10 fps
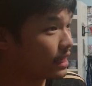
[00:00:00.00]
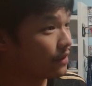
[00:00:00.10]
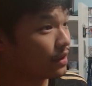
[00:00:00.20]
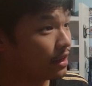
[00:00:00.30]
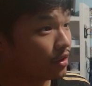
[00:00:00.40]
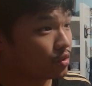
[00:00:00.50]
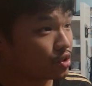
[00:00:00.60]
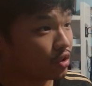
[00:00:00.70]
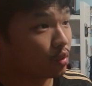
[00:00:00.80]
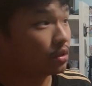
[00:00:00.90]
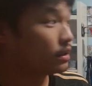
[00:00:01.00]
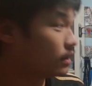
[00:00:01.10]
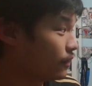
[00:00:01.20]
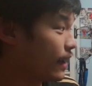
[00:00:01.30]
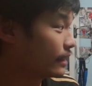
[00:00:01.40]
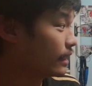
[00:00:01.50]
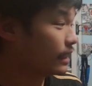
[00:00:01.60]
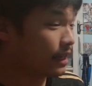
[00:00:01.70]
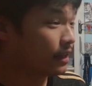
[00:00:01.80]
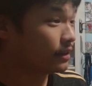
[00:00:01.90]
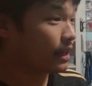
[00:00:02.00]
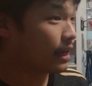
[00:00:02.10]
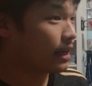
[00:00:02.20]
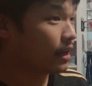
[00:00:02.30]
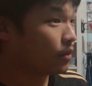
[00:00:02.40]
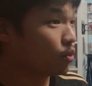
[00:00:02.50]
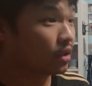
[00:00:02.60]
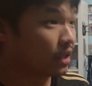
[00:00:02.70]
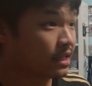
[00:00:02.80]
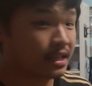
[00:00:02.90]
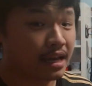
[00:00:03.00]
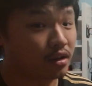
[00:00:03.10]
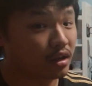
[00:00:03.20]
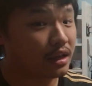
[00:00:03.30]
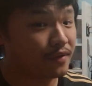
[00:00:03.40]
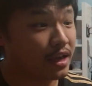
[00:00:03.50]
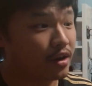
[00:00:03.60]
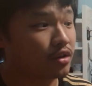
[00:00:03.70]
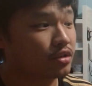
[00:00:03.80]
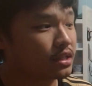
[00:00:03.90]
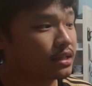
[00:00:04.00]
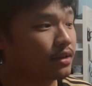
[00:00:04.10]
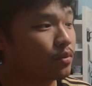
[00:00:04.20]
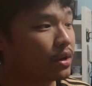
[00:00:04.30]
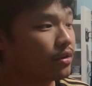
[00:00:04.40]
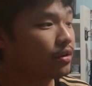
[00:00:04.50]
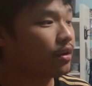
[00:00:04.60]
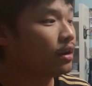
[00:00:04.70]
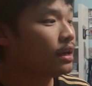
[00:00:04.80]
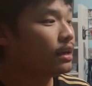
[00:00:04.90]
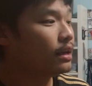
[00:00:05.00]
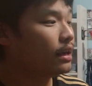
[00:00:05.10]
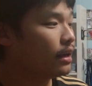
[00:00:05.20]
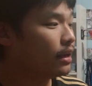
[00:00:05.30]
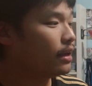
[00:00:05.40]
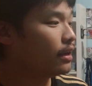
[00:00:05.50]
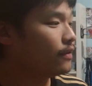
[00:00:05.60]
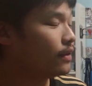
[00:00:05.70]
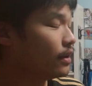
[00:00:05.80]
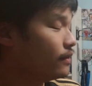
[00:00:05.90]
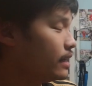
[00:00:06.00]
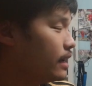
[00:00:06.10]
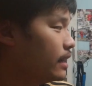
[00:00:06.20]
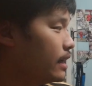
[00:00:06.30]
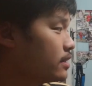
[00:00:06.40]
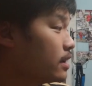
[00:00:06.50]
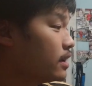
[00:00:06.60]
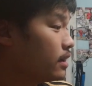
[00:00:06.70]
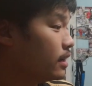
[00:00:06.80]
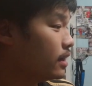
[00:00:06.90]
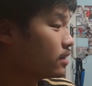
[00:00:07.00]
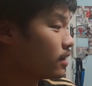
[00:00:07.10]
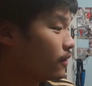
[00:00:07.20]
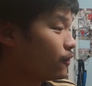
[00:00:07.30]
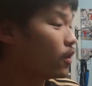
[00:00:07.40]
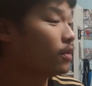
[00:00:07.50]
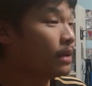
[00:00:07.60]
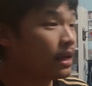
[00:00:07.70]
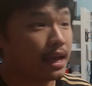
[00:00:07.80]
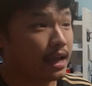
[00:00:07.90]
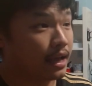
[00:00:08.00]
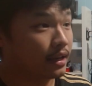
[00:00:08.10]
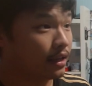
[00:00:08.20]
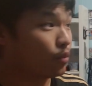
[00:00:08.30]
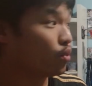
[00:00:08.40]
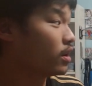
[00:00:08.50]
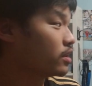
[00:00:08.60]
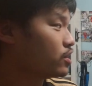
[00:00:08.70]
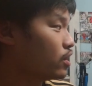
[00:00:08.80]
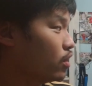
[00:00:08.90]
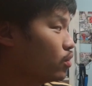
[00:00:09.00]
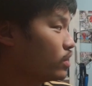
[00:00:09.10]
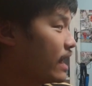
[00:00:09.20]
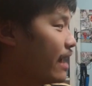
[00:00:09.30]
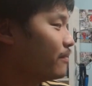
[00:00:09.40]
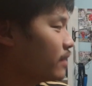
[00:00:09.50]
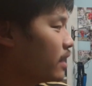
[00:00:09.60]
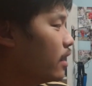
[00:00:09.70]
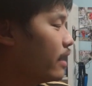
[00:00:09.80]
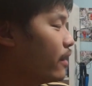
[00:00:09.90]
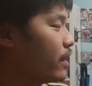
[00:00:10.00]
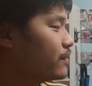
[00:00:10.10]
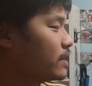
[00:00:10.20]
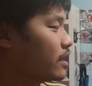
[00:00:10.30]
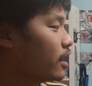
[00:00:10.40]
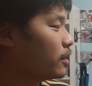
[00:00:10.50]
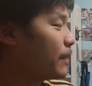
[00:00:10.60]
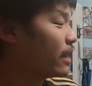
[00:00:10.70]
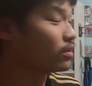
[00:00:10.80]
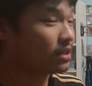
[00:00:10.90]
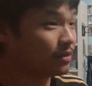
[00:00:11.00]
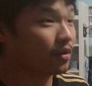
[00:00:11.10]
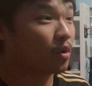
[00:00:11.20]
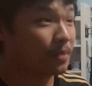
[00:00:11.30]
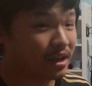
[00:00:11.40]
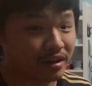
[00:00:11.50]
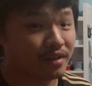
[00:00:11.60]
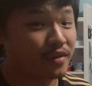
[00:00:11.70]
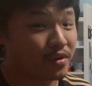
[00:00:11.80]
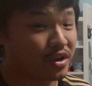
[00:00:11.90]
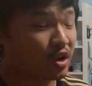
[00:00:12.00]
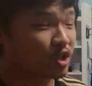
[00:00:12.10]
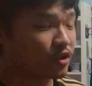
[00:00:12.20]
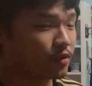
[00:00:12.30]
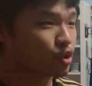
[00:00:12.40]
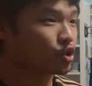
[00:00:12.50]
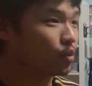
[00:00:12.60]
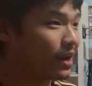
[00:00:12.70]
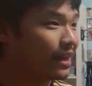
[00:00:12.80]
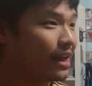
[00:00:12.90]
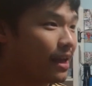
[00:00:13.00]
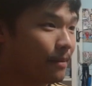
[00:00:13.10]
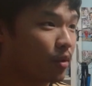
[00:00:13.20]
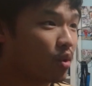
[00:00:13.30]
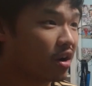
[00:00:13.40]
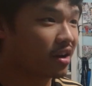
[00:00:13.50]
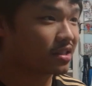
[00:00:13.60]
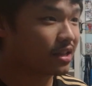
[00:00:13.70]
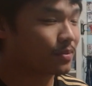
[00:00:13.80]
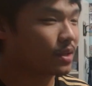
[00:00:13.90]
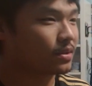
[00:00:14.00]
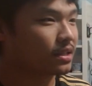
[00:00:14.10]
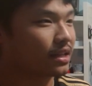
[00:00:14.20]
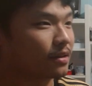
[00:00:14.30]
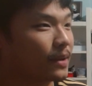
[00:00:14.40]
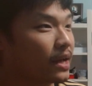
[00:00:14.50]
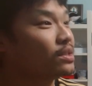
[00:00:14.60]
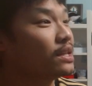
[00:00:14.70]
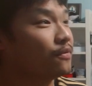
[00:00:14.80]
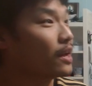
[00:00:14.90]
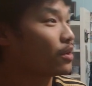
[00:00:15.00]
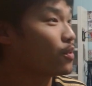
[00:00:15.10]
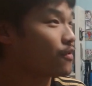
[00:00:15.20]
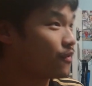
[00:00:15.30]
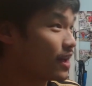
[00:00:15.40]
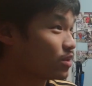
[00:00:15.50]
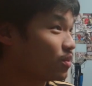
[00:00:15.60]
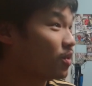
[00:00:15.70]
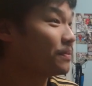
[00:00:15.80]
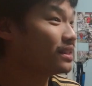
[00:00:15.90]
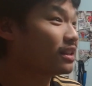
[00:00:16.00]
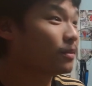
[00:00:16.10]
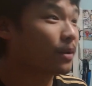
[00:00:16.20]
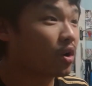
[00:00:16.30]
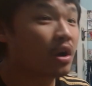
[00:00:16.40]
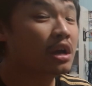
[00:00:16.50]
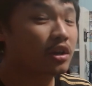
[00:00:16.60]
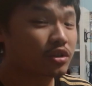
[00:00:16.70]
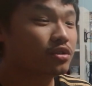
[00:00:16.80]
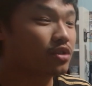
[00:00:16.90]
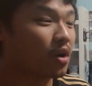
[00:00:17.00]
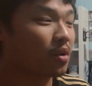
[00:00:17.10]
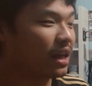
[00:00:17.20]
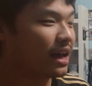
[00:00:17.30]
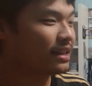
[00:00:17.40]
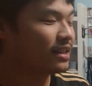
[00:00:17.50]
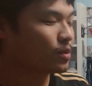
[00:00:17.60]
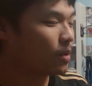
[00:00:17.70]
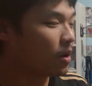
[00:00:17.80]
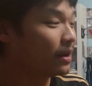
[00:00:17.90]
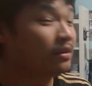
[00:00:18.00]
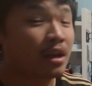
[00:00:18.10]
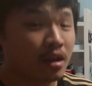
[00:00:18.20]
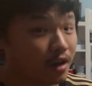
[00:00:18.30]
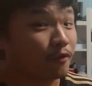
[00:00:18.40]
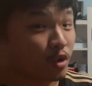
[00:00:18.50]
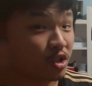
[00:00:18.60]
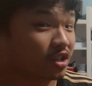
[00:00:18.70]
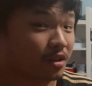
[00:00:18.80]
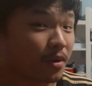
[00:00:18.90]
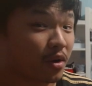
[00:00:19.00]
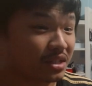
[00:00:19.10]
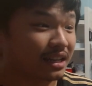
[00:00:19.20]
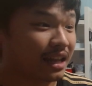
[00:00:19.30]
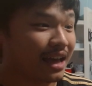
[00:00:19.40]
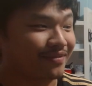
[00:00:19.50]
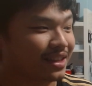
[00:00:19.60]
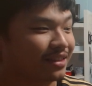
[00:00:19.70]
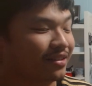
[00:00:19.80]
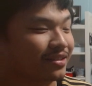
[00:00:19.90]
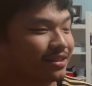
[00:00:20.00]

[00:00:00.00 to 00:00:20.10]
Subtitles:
given, and also the fact that they did kind of look at VAR to see whether or not it indeed is confirmed, and it was. So yeah, LAFC got the penalty, albeit in a very controversial way, and Bawanga steps up to take the penalty. Vancouver fans were hoping that the ball don't lie in this moment. Unfortunately, the ball did lie in